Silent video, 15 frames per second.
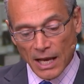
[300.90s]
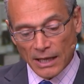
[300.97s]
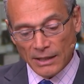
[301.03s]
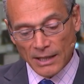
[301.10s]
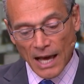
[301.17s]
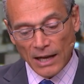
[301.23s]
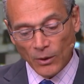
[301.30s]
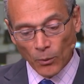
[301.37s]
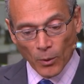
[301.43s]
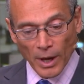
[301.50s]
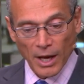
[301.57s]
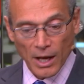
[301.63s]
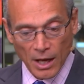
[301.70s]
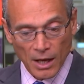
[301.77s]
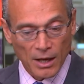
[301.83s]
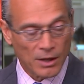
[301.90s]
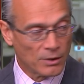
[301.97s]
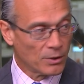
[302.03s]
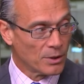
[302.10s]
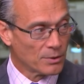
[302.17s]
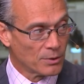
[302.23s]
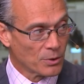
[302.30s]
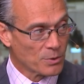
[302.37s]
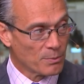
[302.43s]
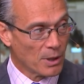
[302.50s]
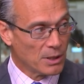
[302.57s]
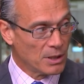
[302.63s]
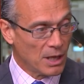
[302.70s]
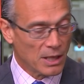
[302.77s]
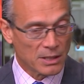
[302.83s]
Take that away, th those
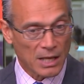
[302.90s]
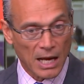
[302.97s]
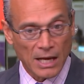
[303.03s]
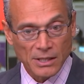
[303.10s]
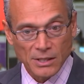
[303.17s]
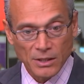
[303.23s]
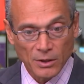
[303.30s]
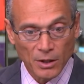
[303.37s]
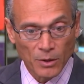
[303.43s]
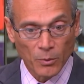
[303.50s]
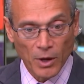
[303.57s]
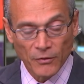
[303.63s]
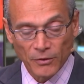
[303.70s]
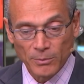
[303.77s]
mundane tasks away